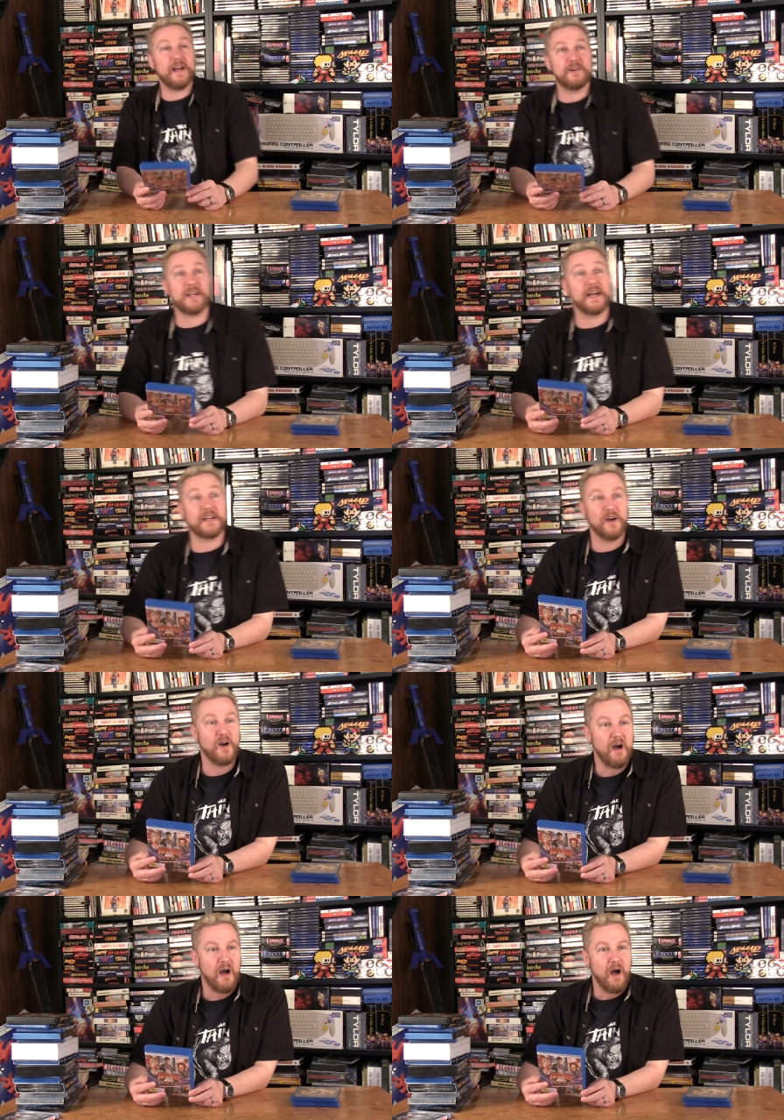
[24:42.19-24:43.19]
and I was like,
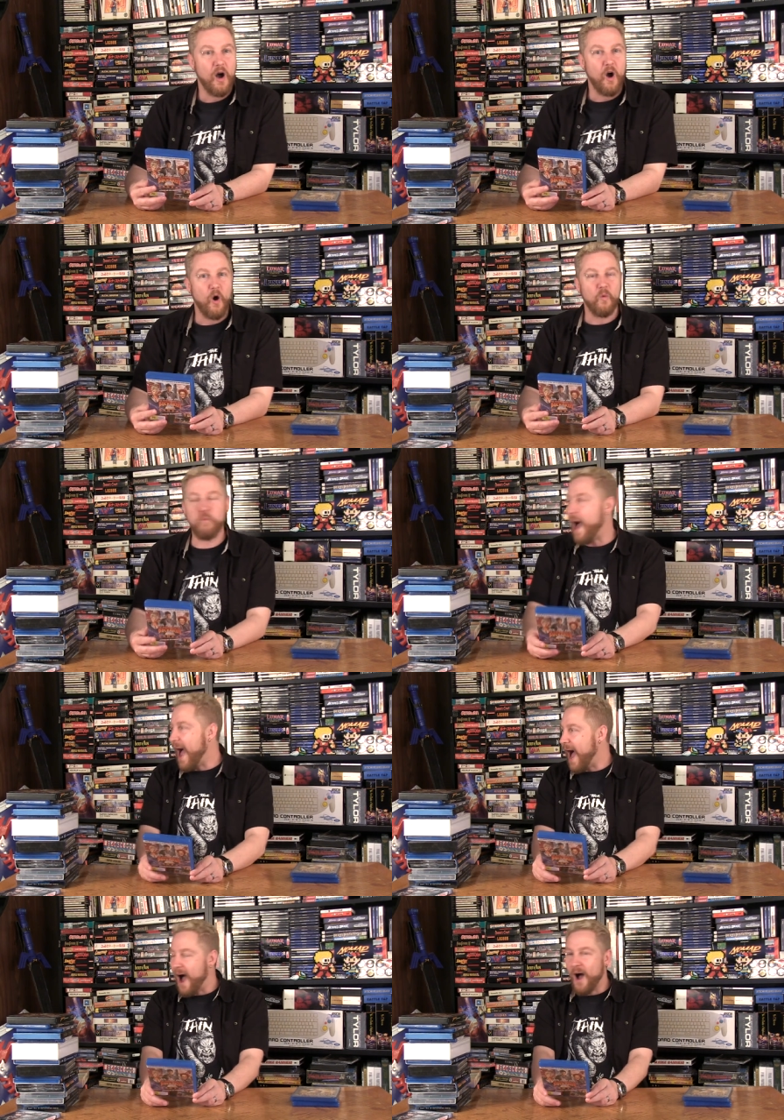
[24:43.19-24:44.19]

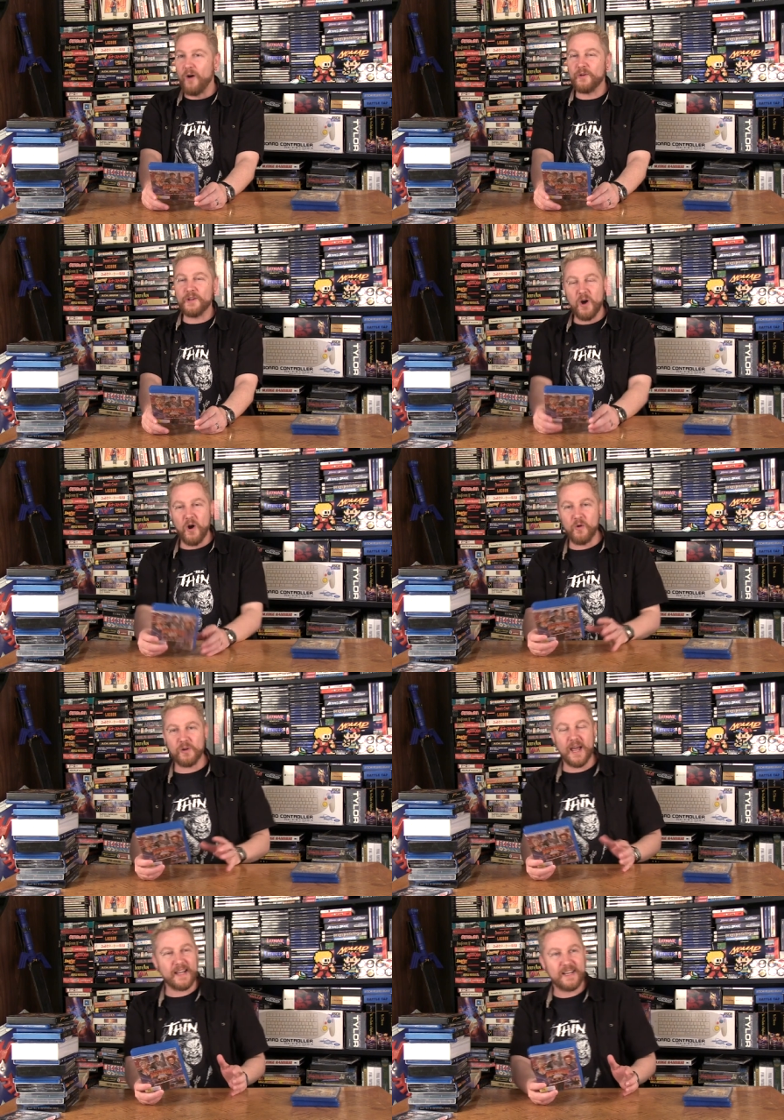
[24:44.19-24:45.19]
wow, you know,
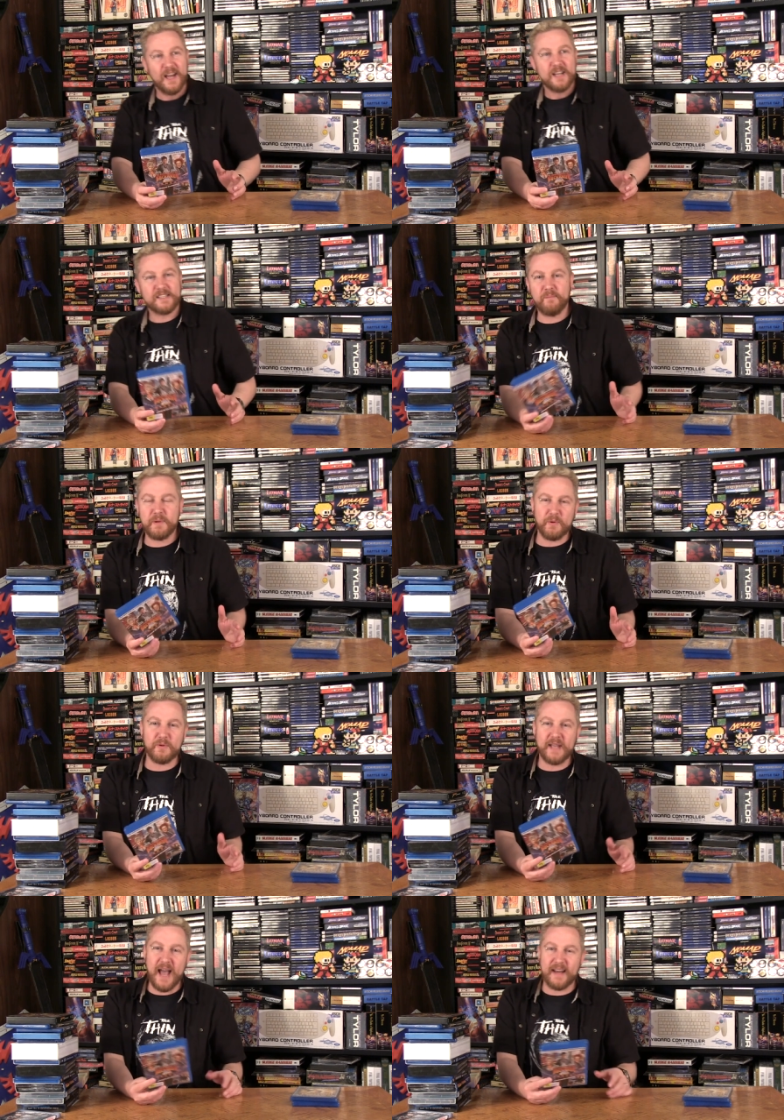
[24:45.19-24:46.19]
like some people
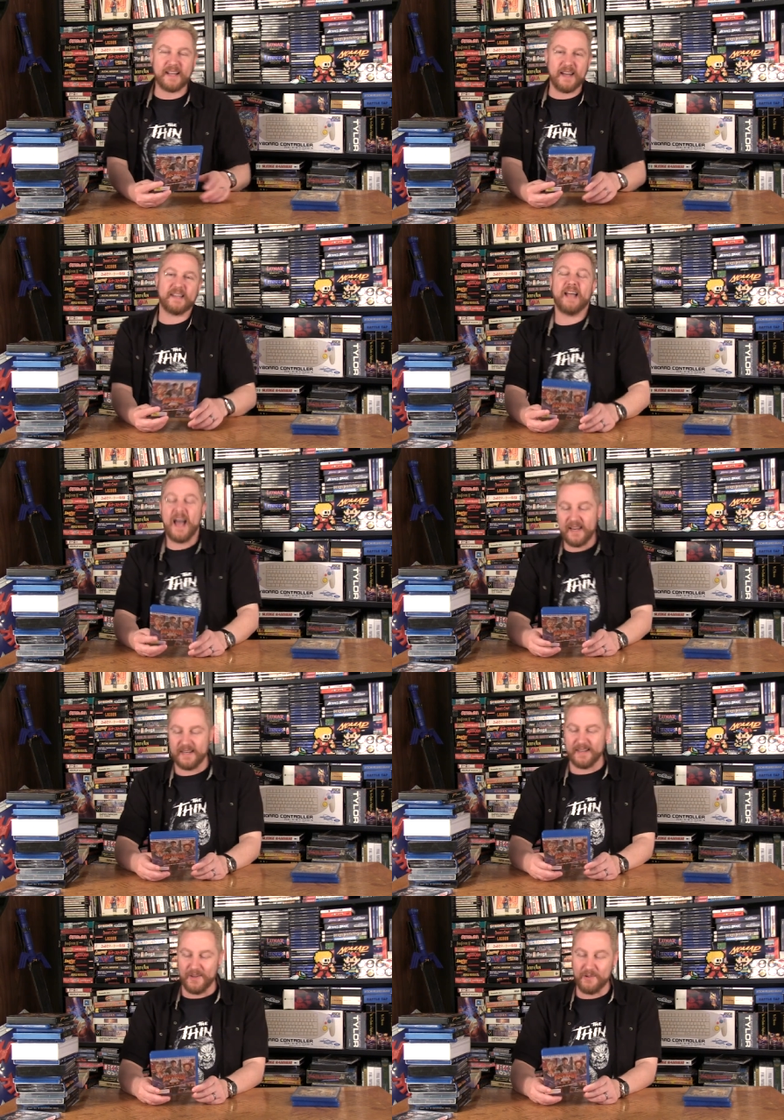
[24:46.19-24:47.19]
who get it kind of get
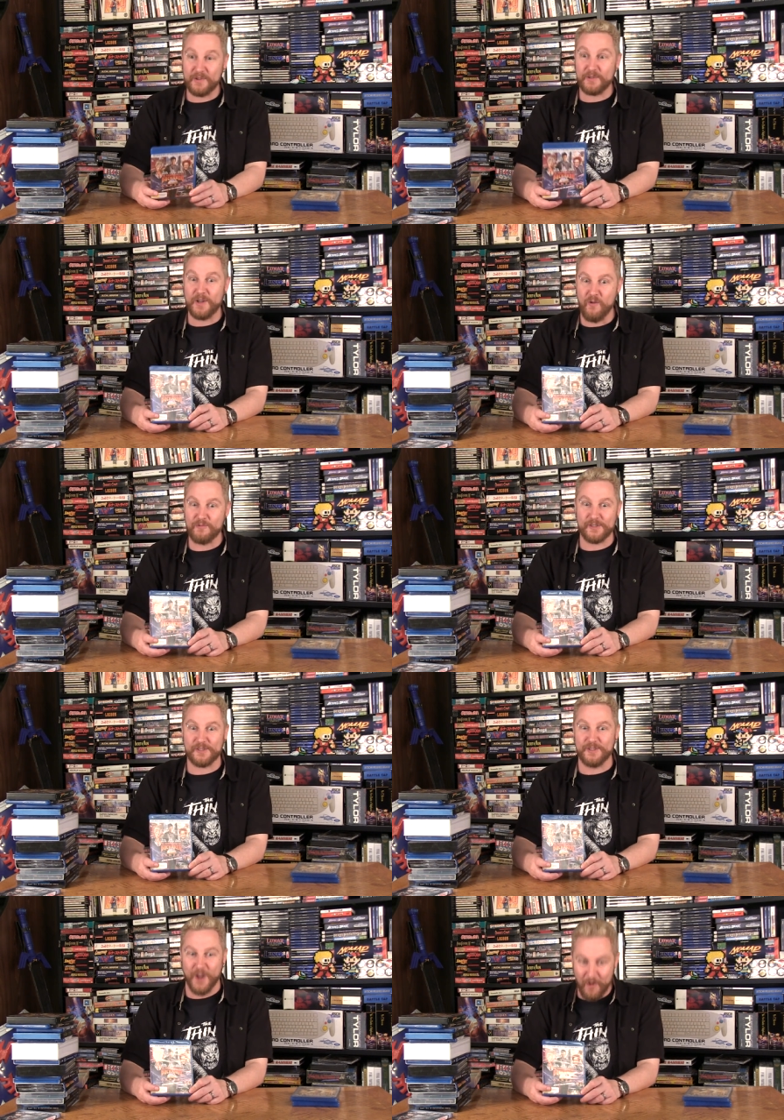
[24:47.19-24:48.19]
it, and those who don't
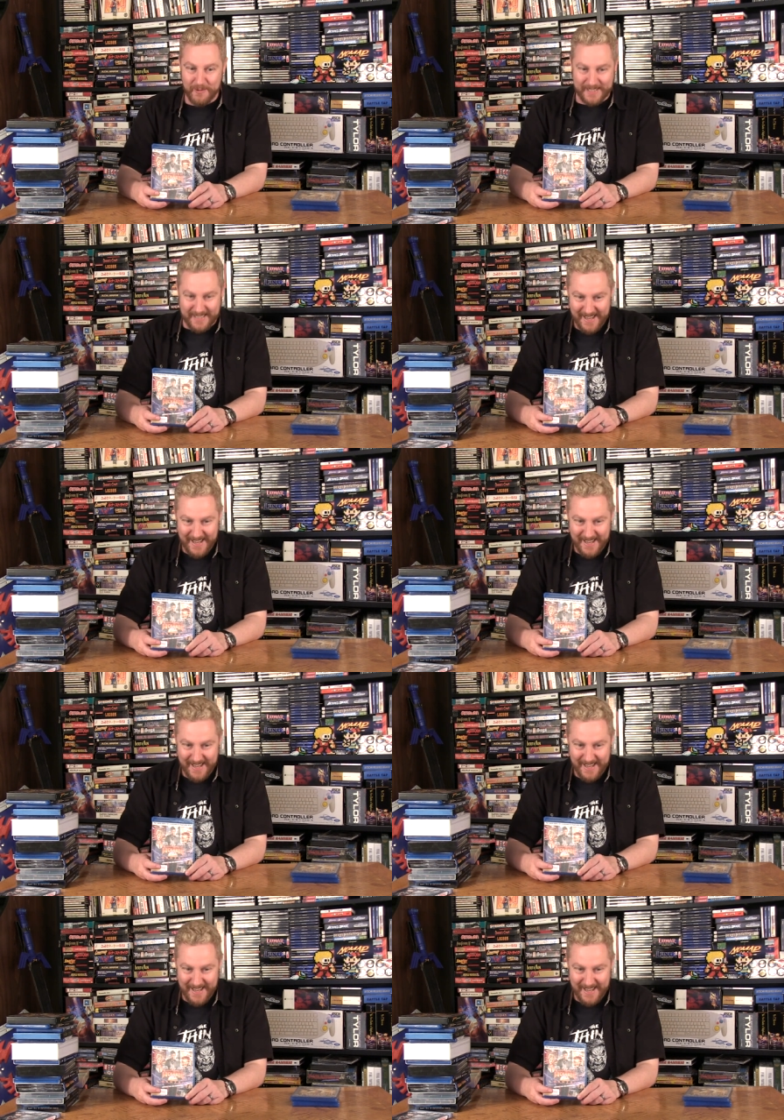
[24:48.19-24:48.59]
just don't,